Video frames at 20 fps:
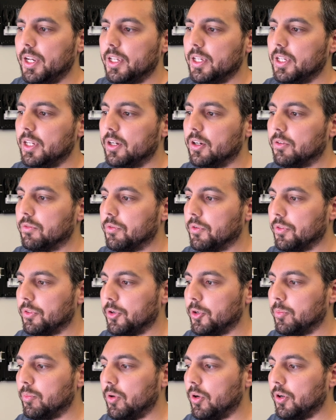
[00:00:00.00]
here for
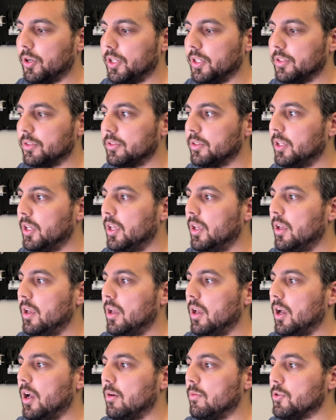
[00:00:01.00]
third parties,
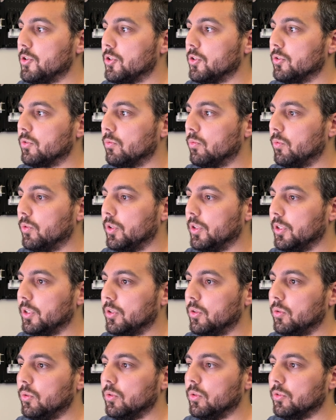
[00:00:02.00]
uh, which is really
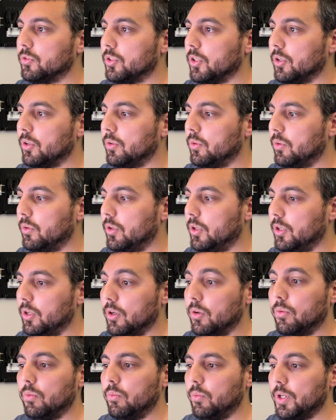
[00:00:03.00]
cool. So, you
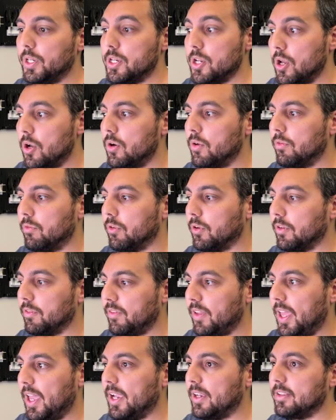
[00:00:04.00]
know, we know for a
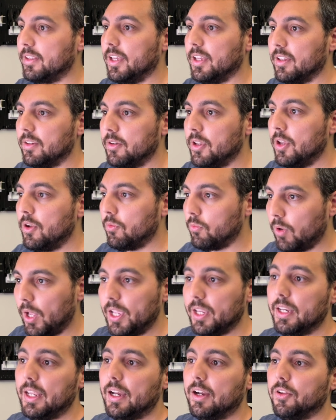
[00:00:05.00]
fact that
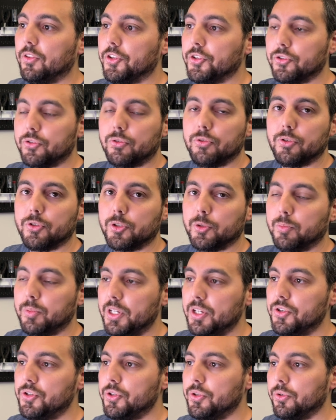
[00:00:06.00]
right now this Crucial
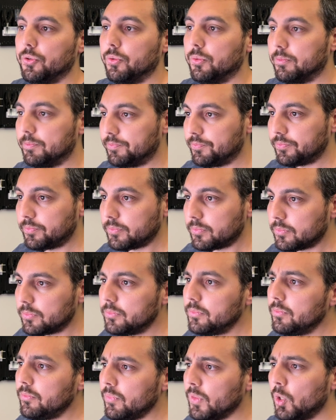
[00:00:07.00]
P two
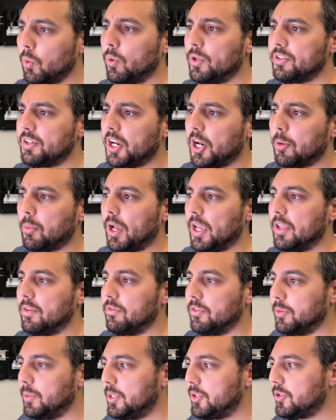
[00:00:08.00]
one terabyte
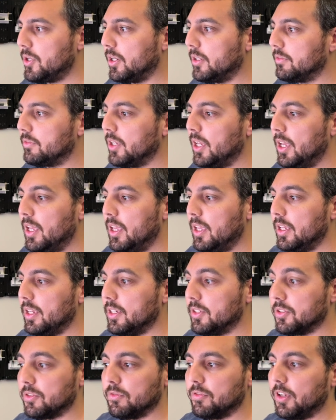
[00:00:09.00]
NVMe drive
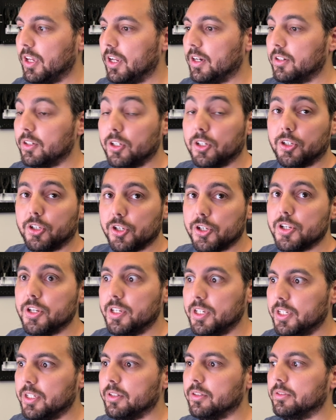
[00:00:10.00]
is in fact a good
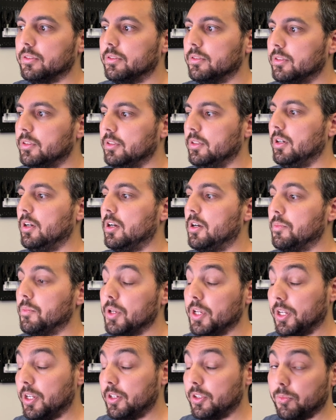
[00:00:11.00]
deal. Um,
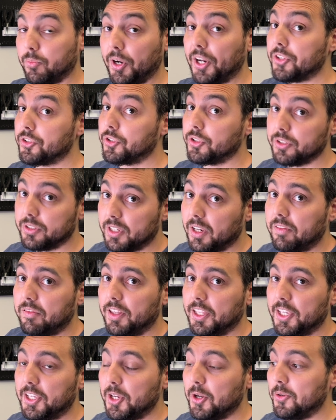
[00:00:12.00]
it, the price could
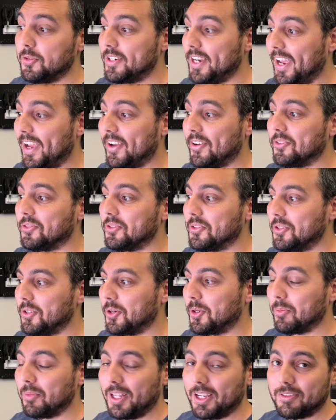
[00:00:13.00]
definitely go down
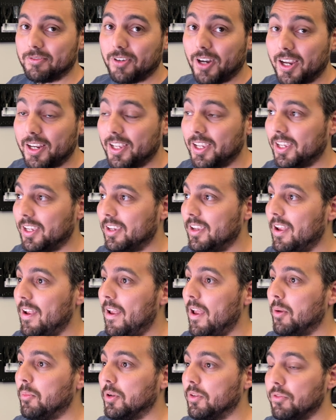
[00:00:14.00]
during Black Friday,
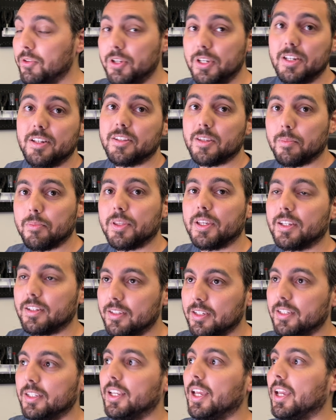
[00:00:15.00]
but if you need something
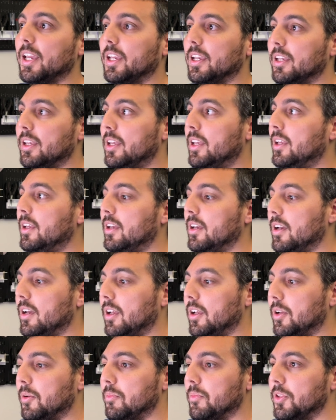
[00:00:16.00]
today,
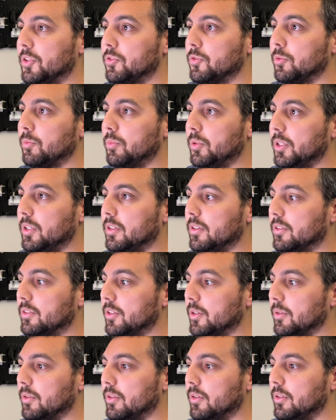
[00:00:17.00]
um, this would be
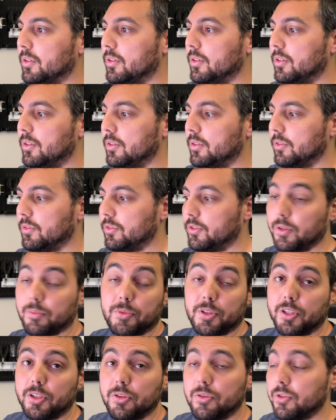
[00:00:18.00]
so,
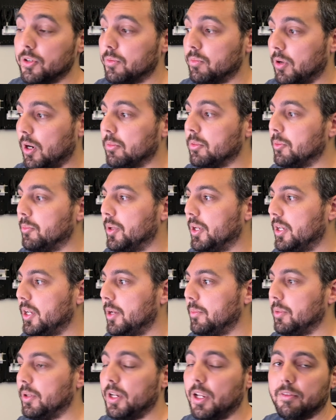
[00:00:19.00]
something you could probably pick
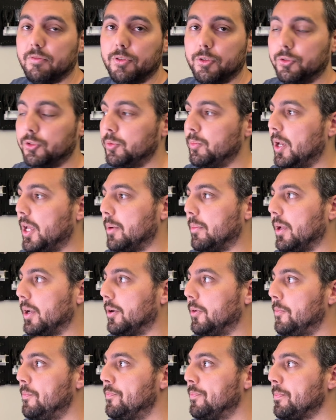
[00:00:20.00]
up and not feel too bad
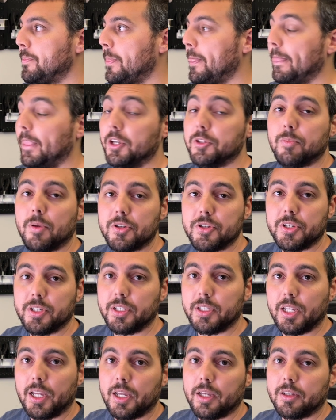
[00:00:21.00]
about,
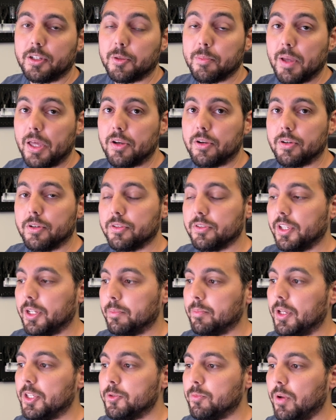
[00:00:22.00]
especially at competitors like
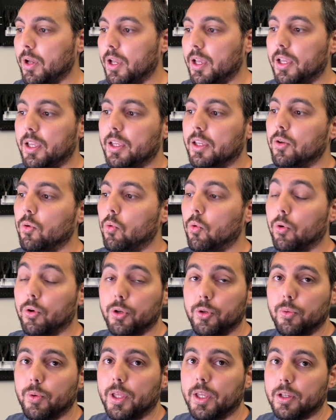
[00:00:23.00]
Best Buy or
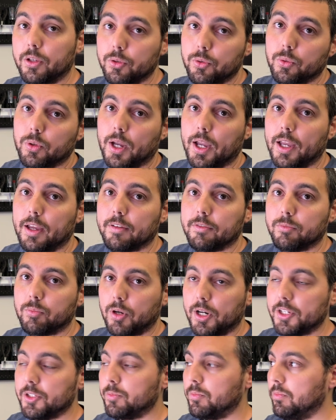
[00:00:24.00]
Newegg who have
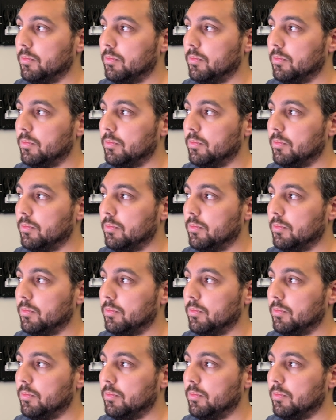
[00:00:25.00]
price